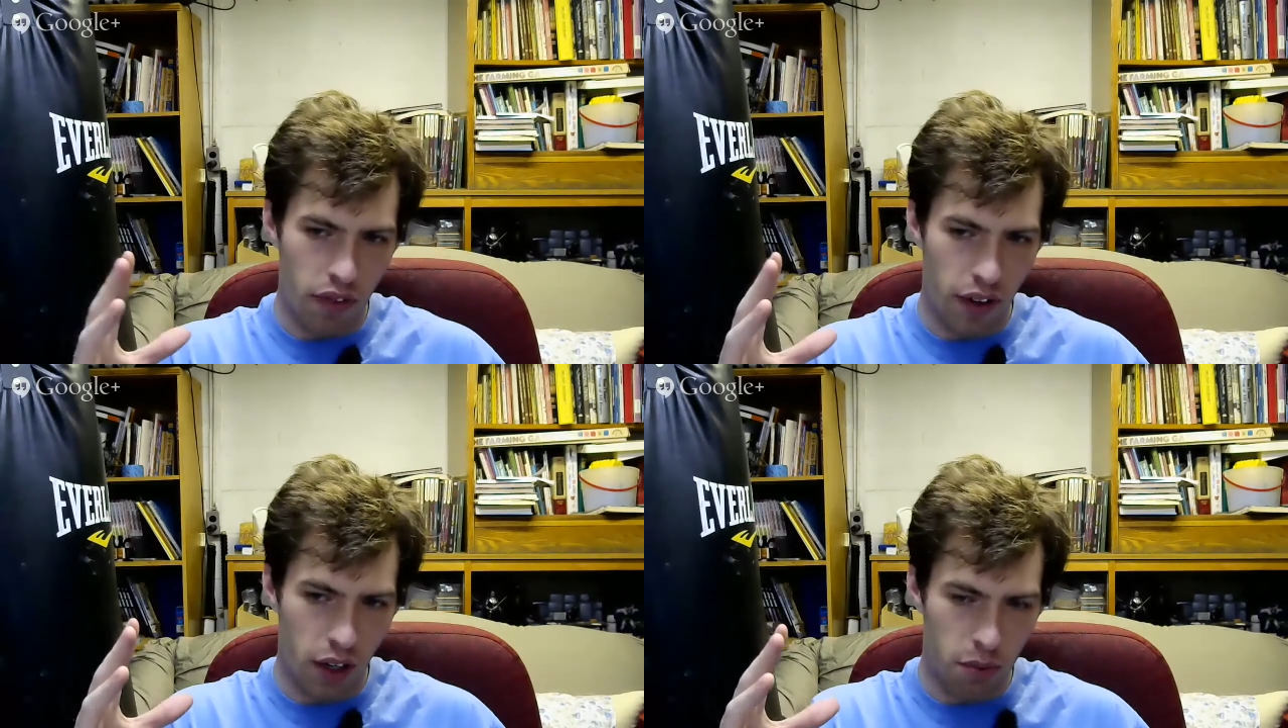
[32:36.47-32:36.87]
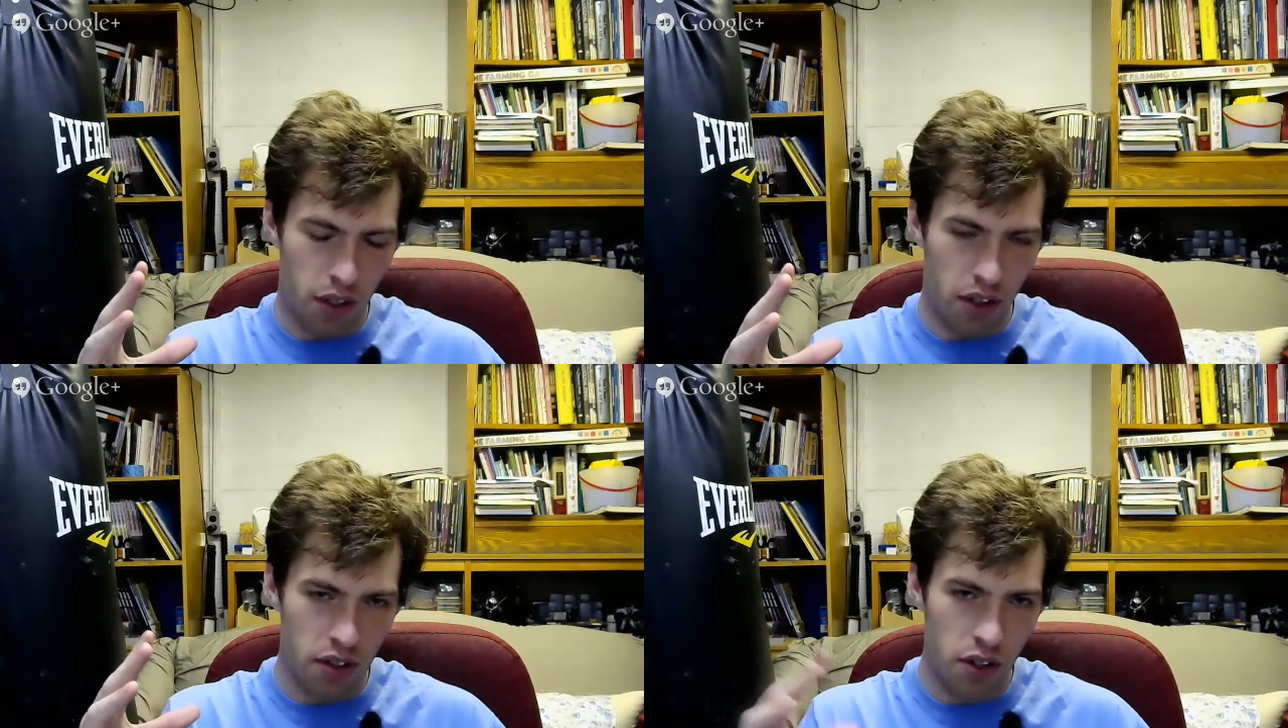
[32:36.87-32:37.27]
with
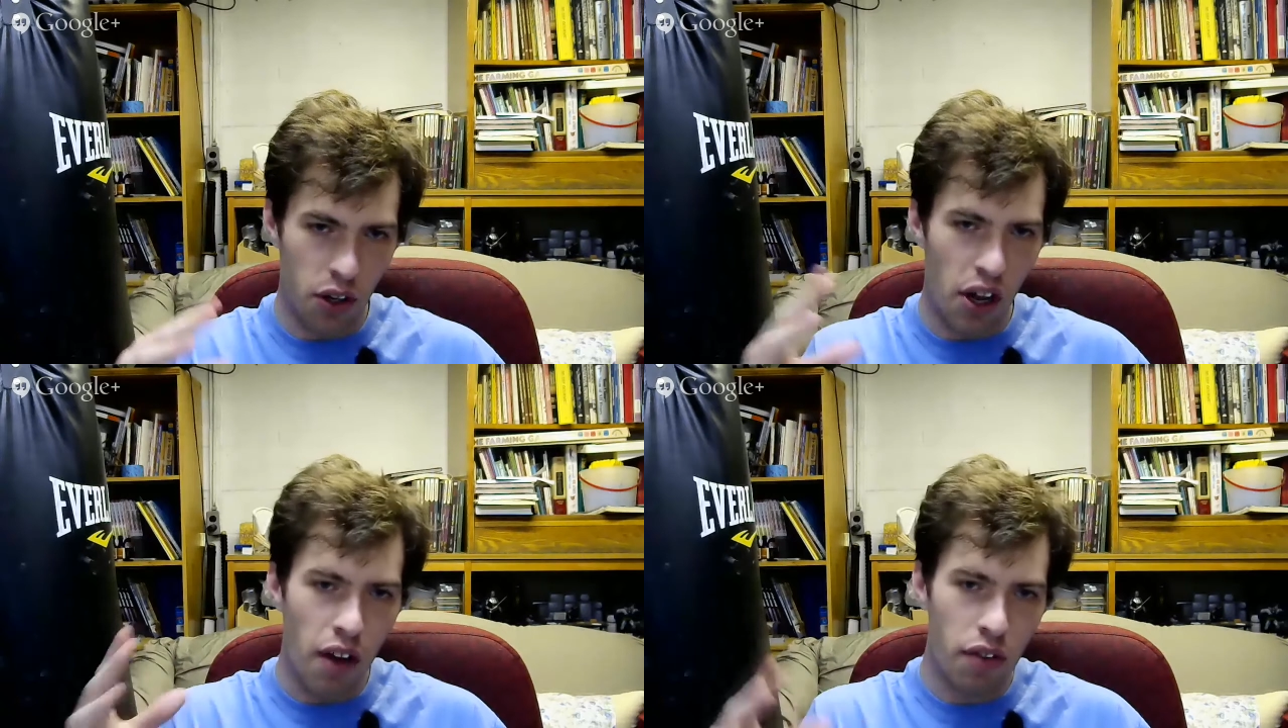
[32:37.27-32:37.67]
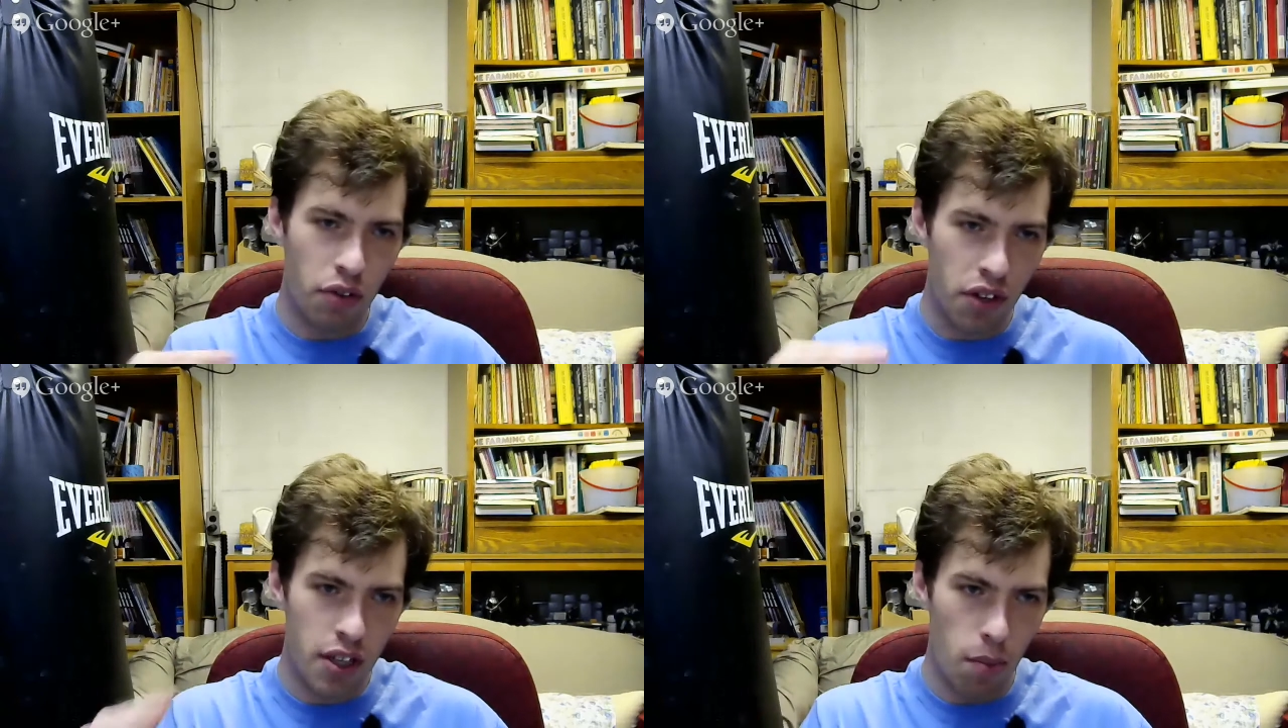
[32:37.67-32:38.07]
fingerprints. So you have
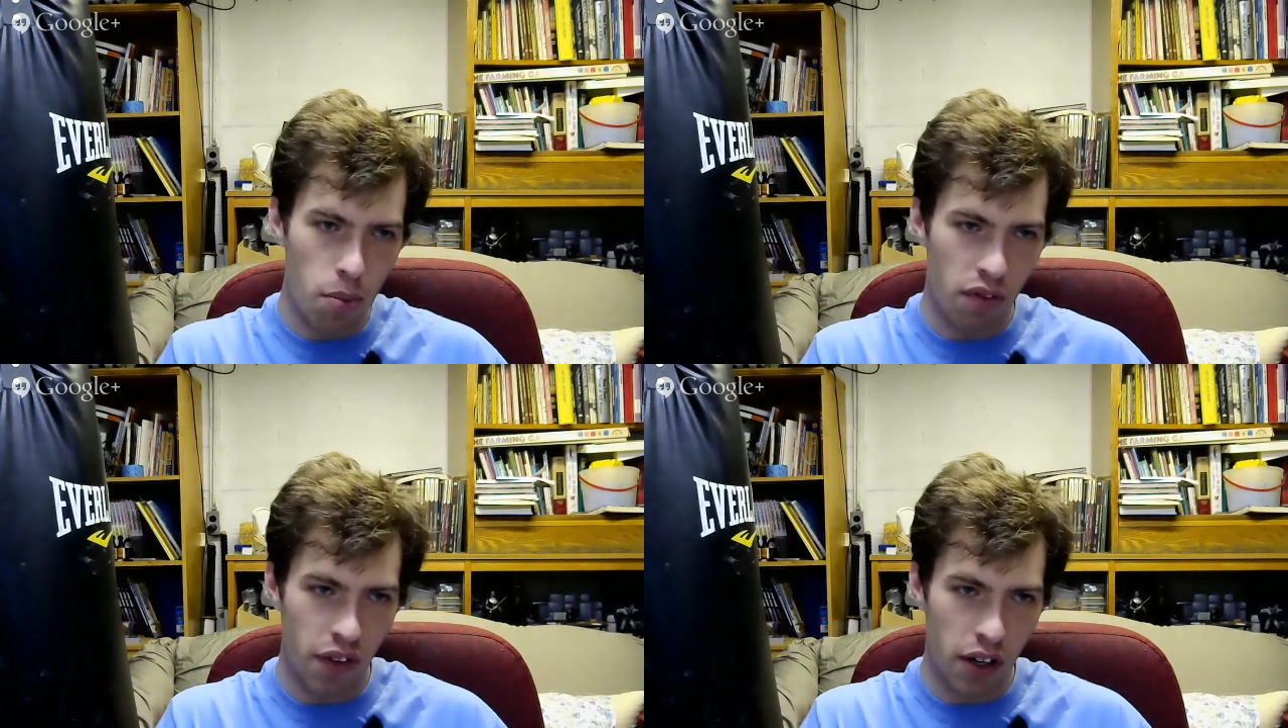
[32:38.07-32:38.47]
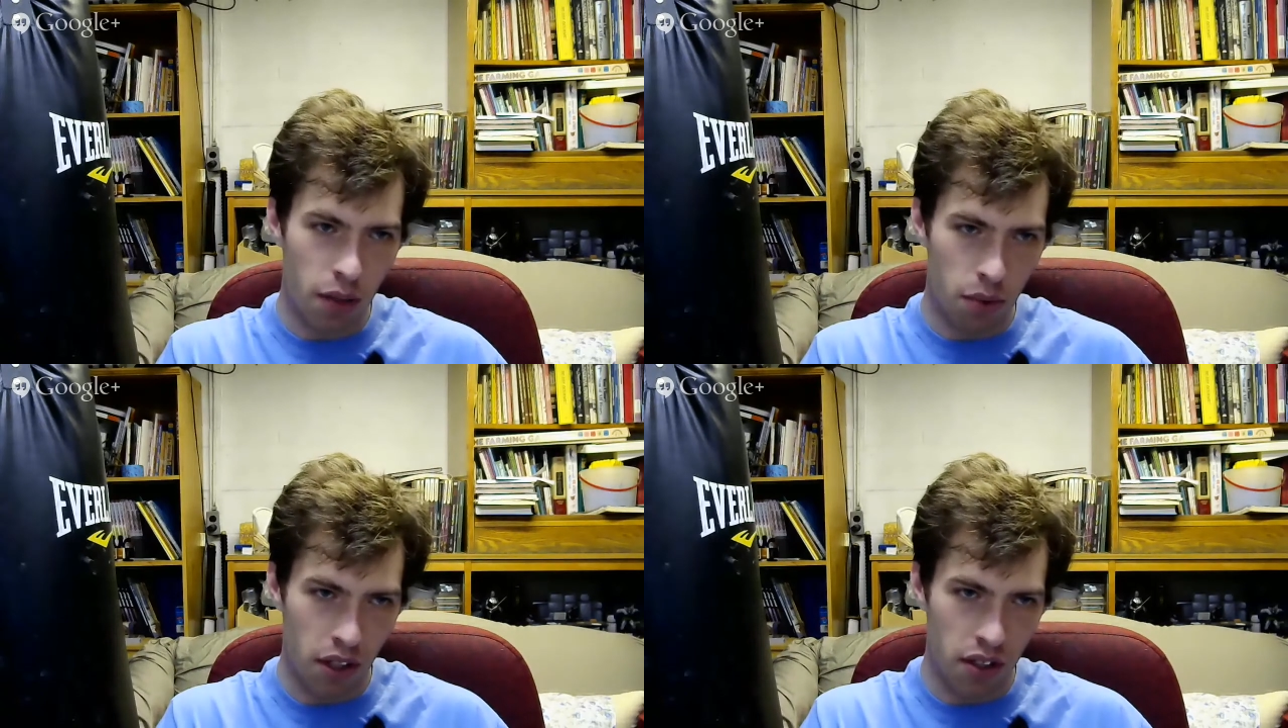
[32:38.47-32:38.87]
3 separate
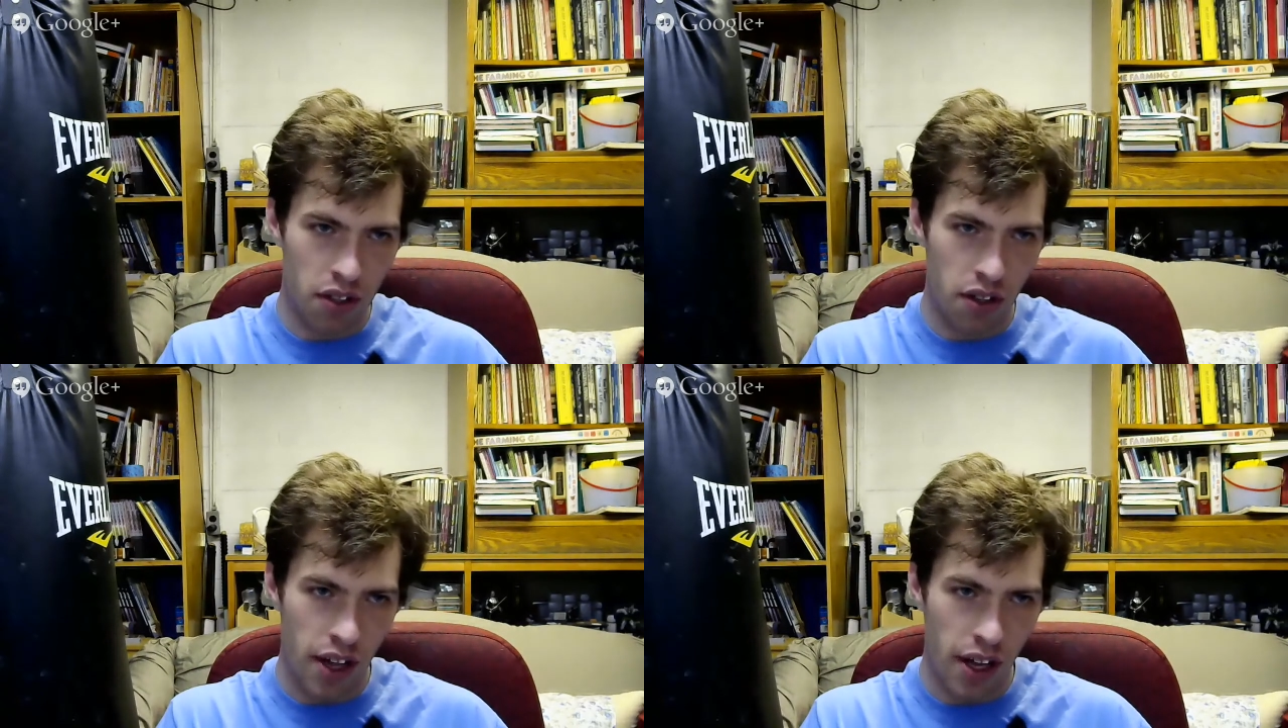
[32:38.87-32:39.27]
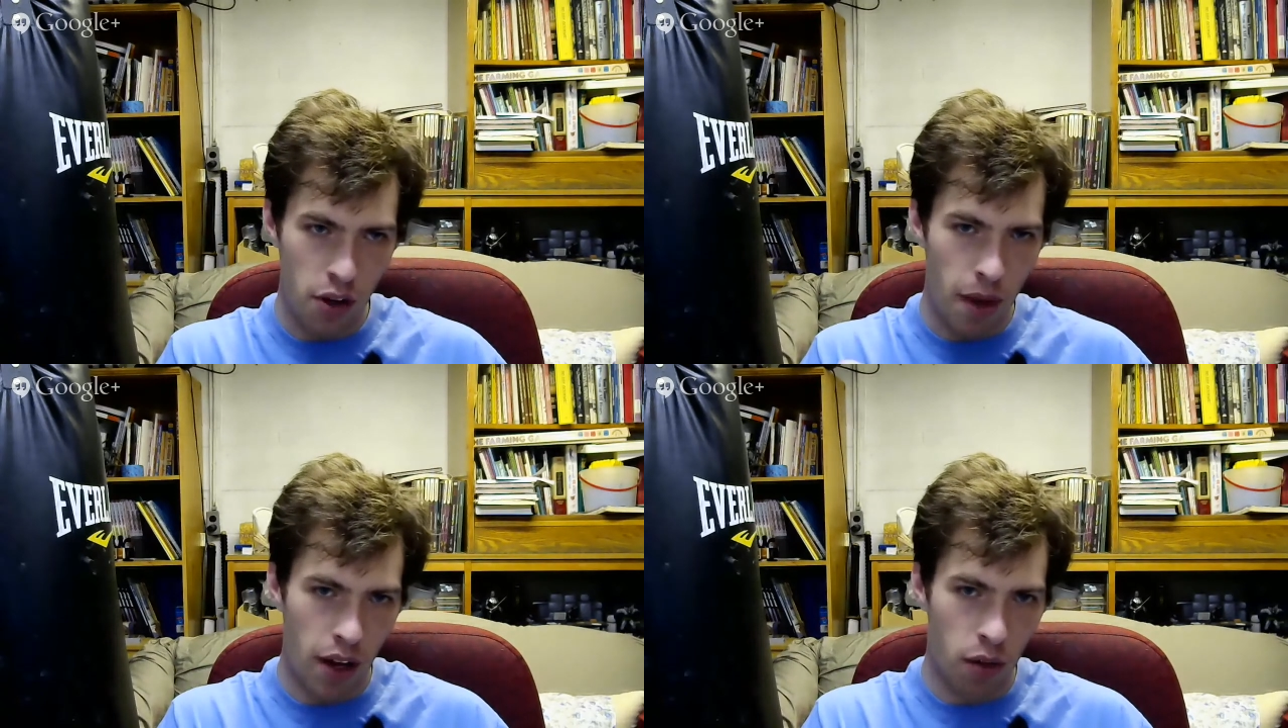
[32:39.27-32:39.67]
fingerprints so that
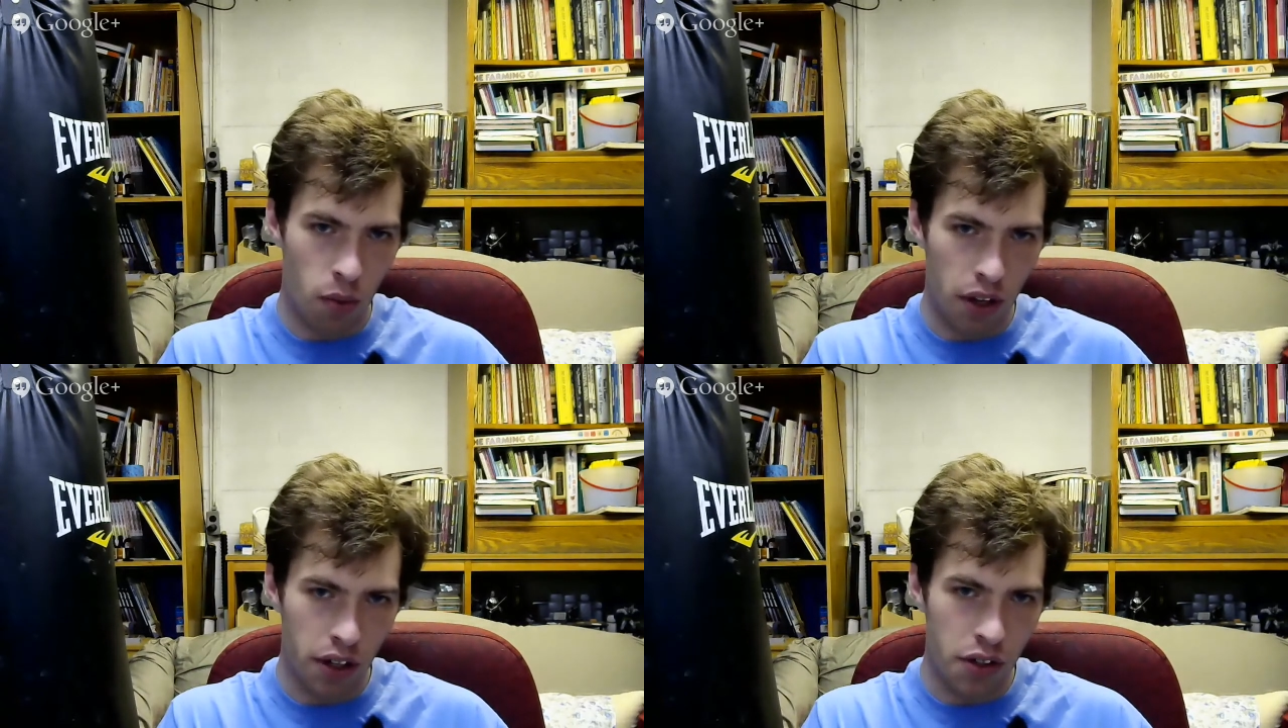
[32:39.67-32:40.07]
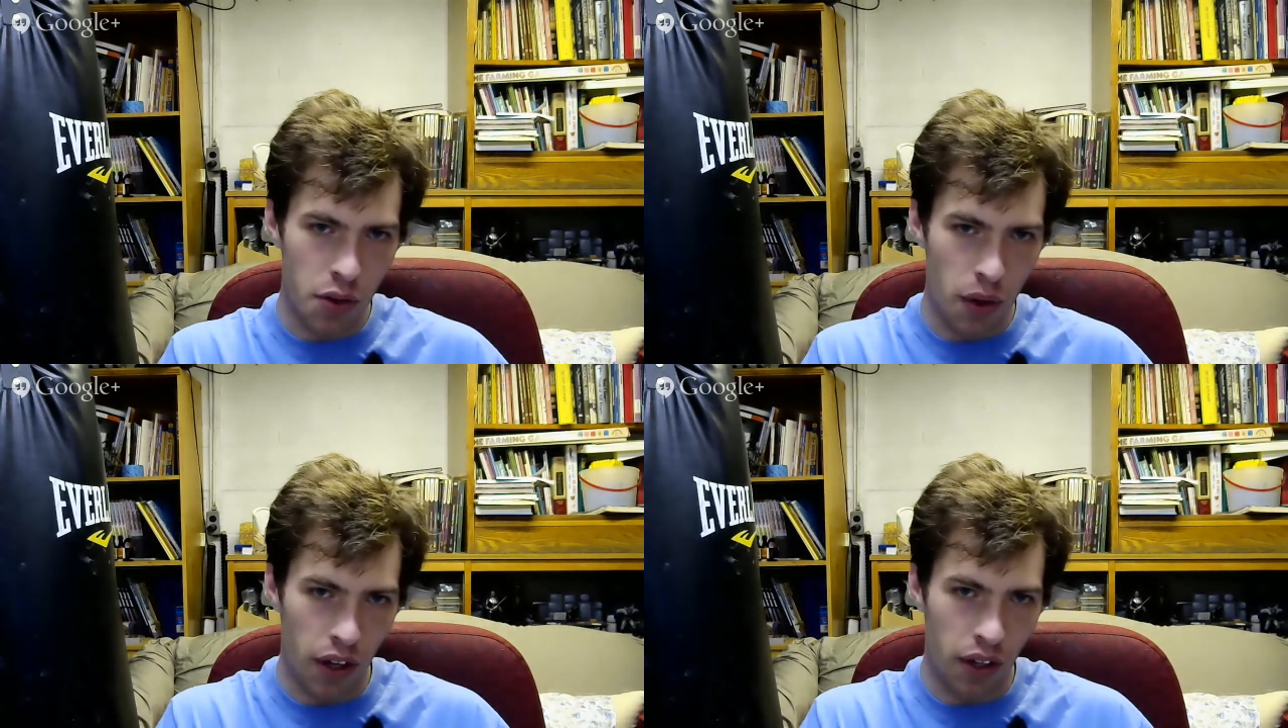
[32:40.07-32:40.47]
no matter what you're
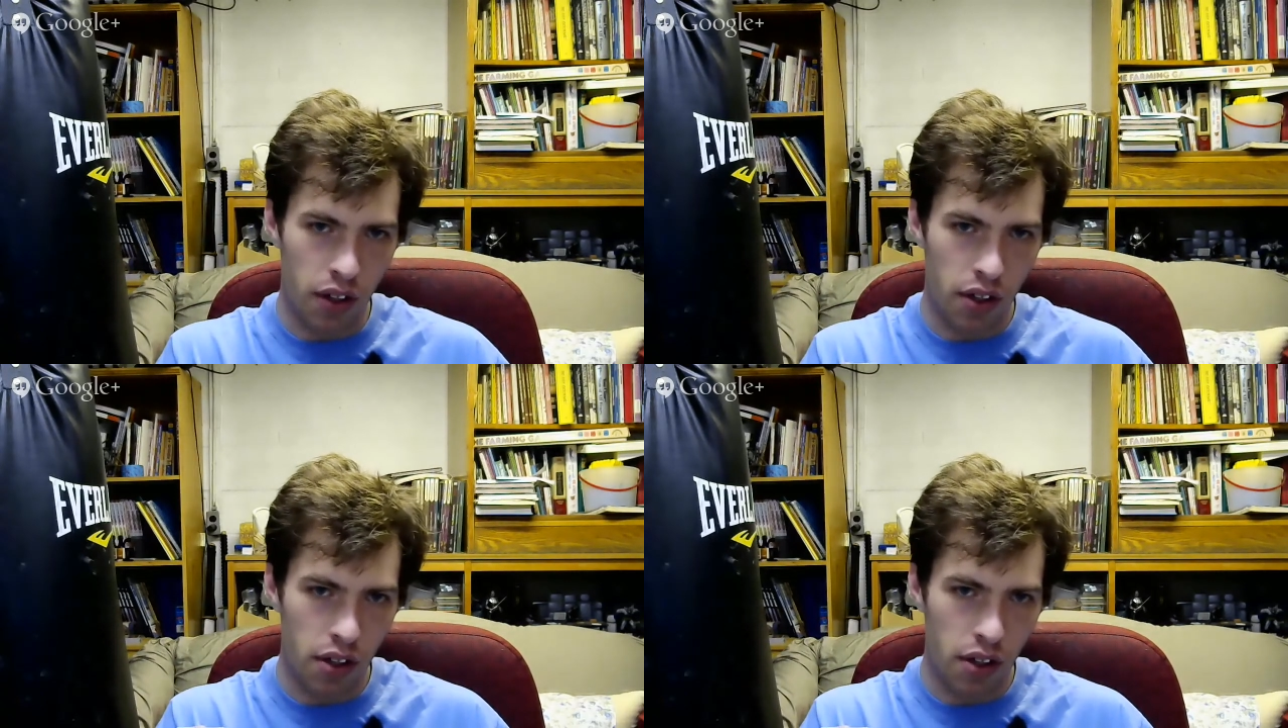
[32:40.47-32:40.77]
doing,